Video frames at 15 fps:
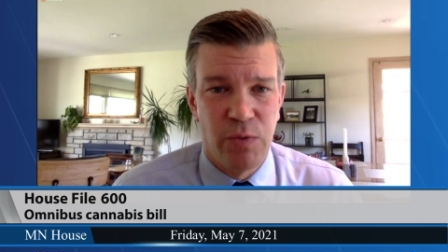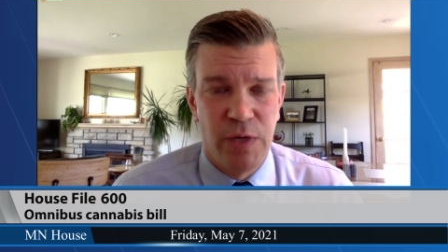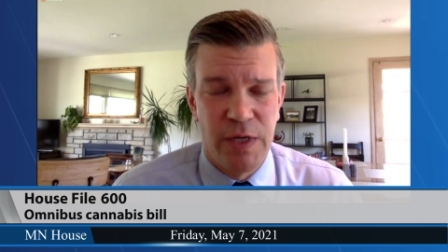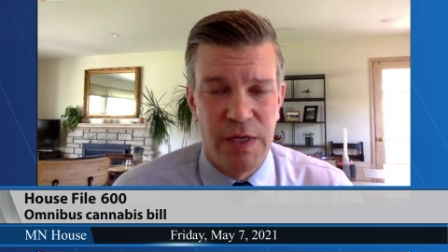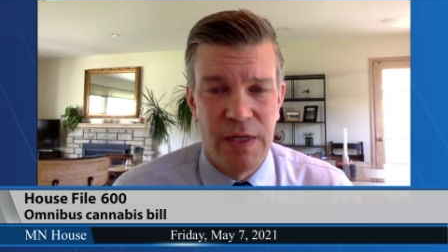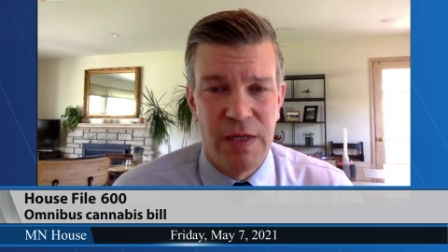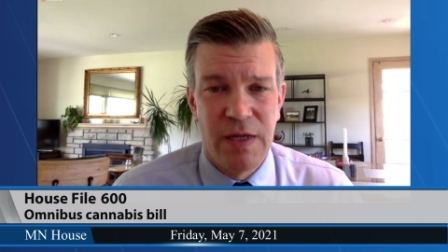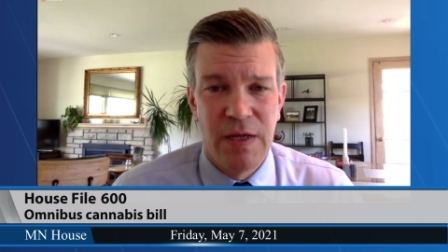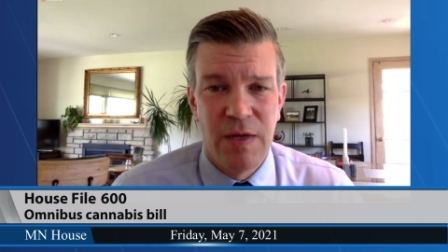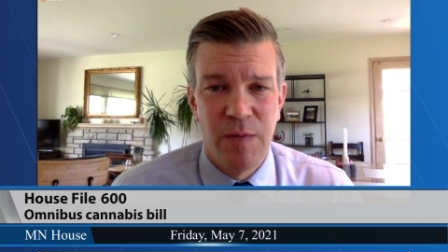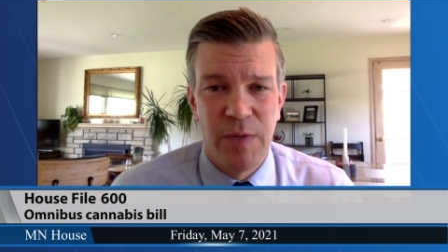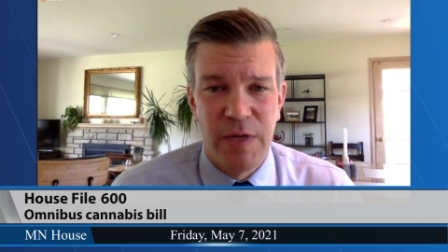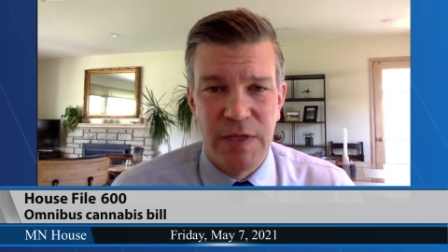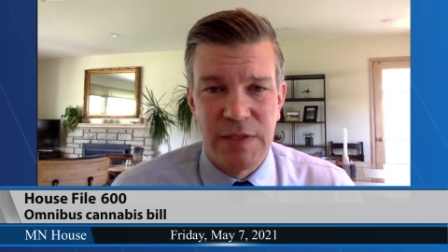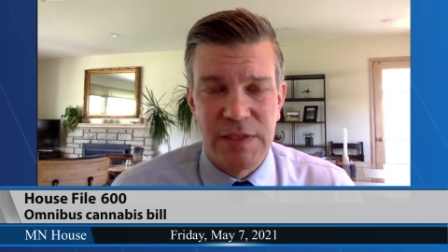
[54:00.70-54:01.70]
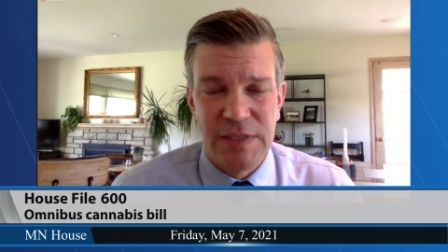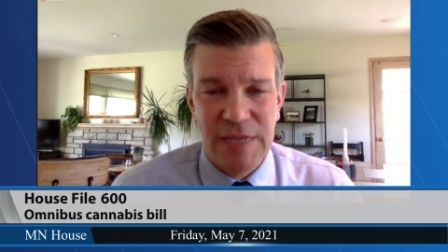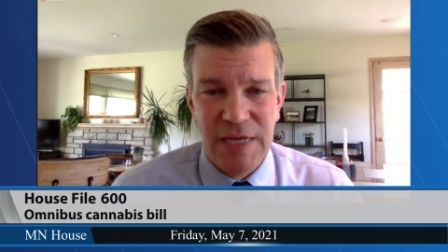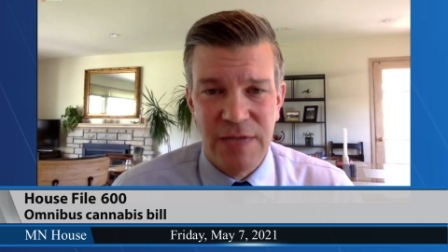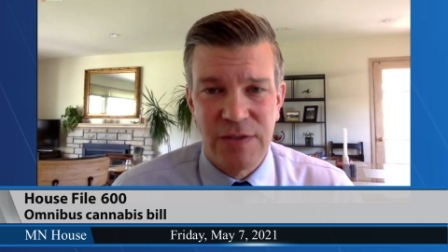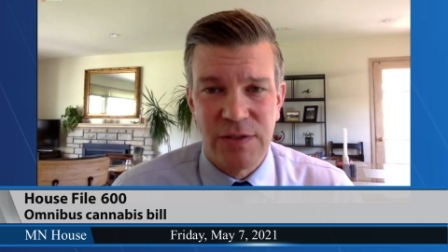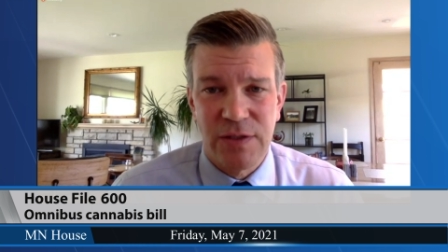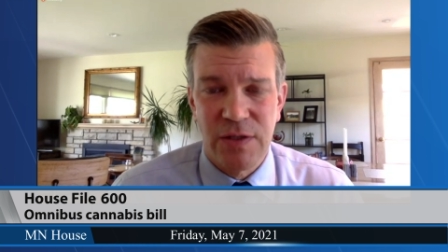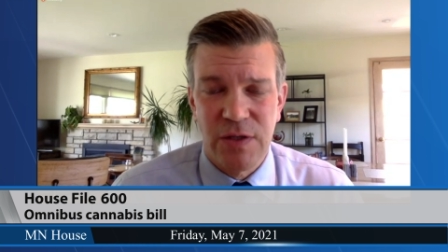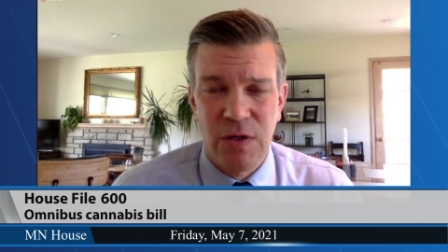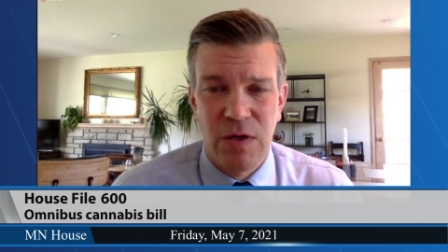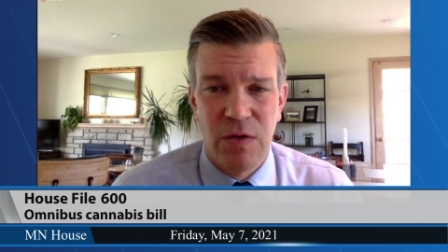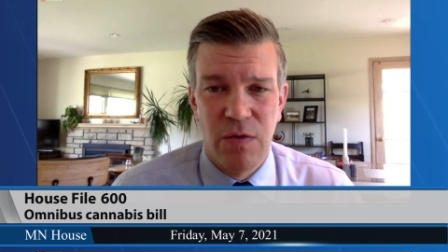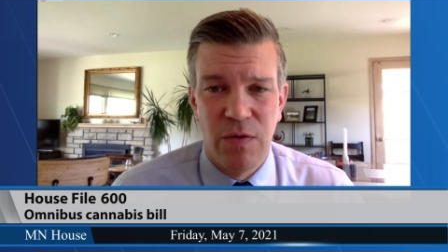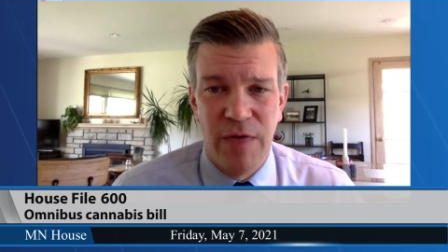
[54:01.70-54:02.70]
I. But in states
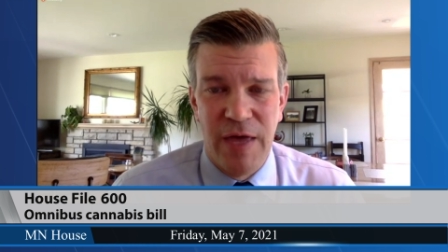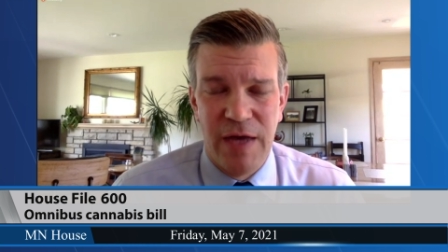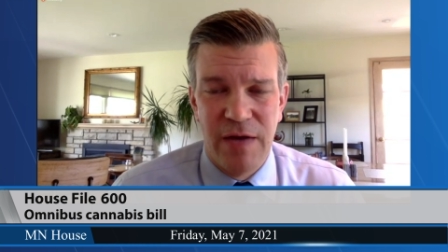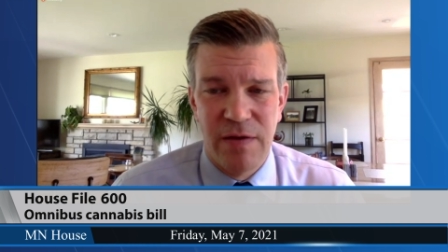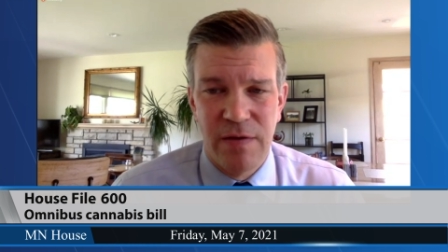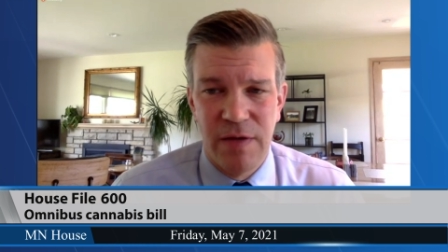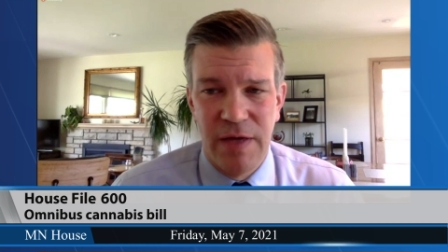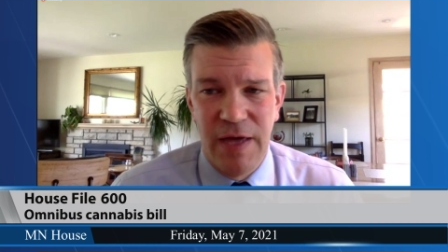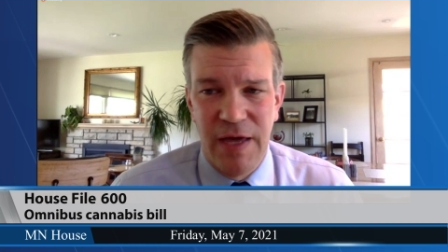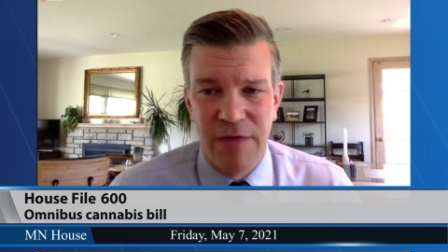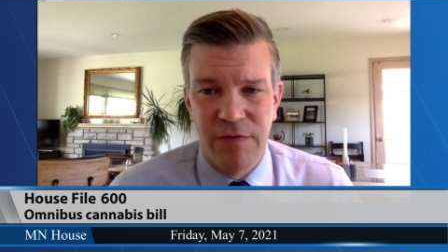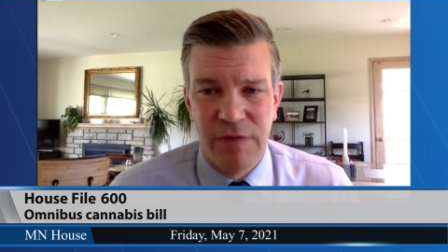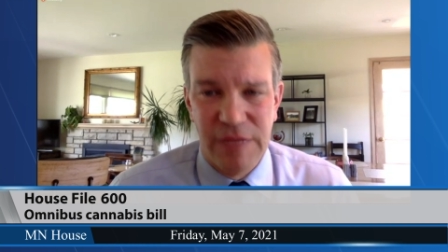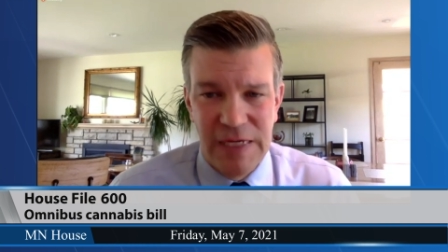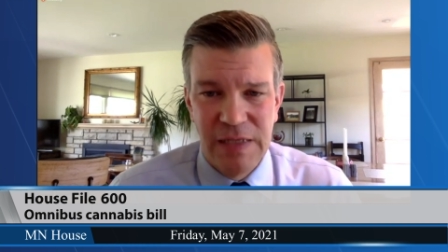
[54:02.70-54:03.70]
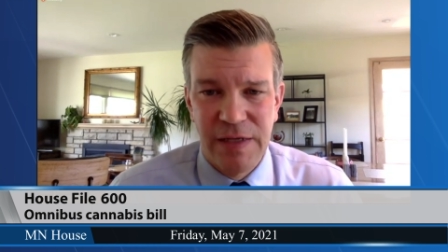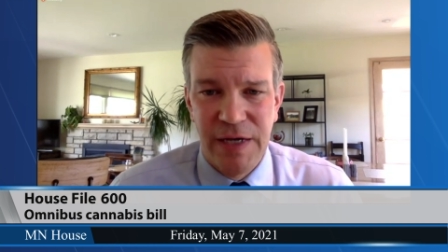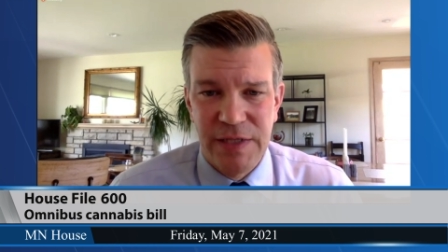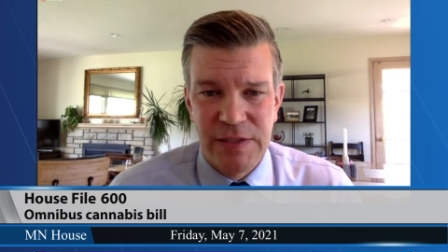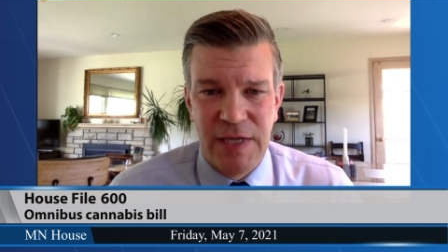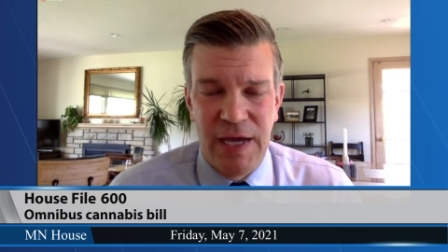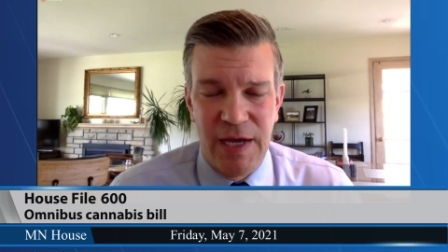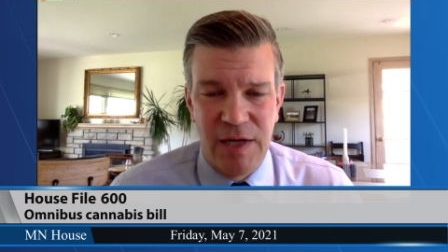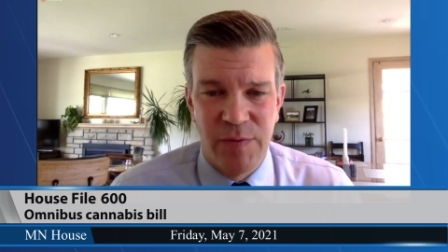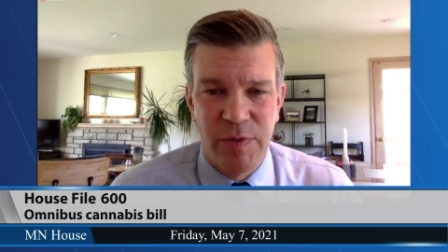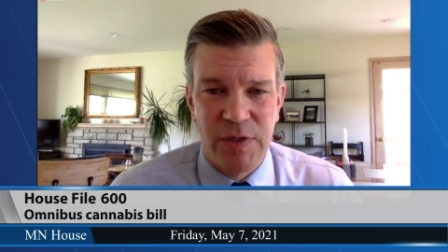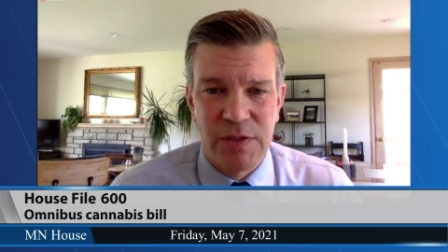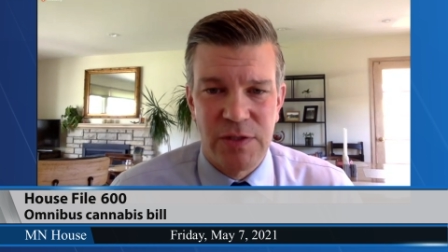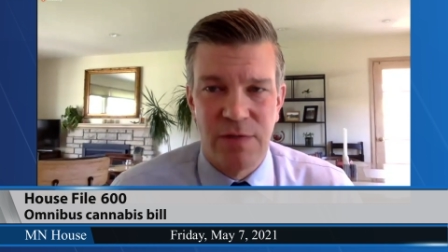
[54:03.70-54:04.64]
that have legalized cannabis,